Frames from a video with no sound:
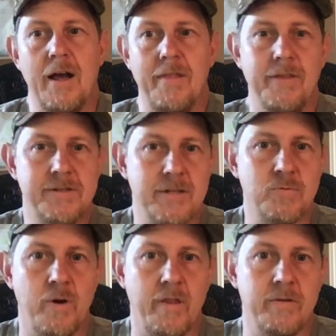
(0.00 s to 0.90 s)
This is
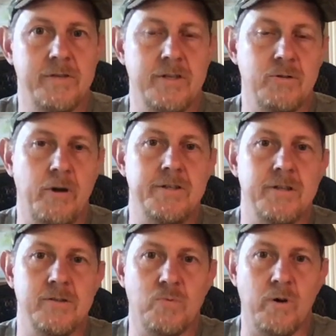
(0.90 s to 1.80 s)
one of those
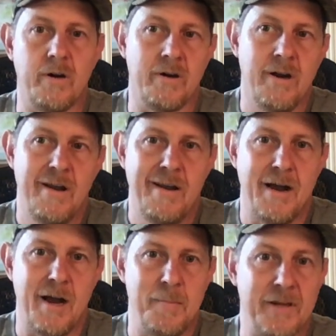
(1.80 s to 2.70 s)
situations where
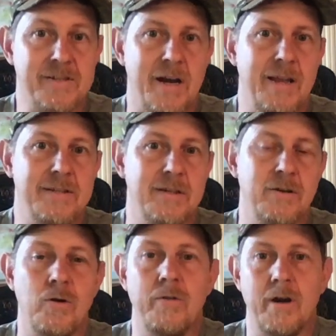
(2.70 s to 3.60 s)
I'm excited to
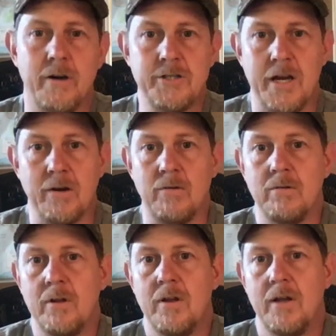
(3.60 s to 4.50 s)
know that our channel
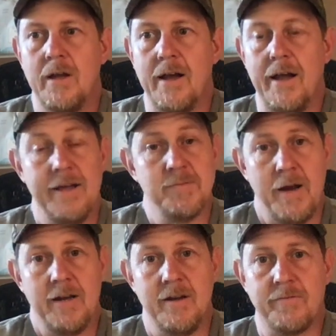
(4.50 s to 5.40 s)
has
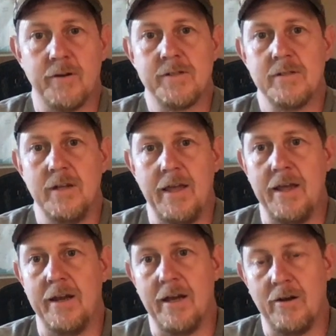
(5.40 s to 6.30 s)
made a difference,
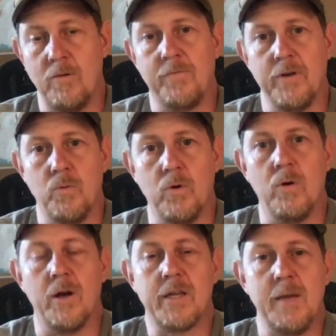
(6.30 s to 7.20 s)
and hopefully
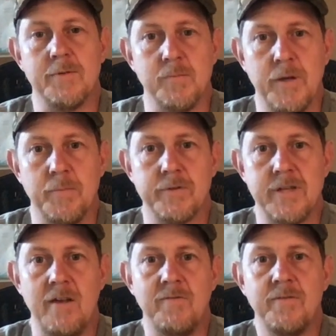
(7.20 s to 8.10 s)
we'll keep some people
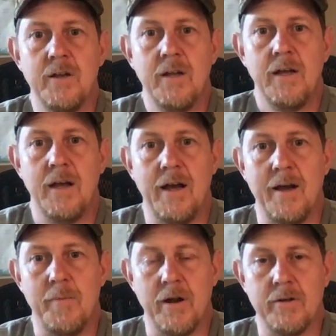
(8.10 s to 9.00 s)
safe,
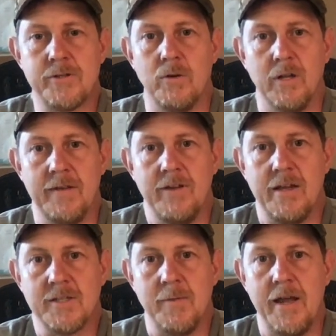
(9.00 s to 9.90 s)
but also
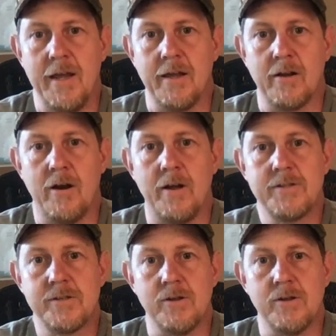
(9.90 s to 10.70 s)
alleviate some headache and cost.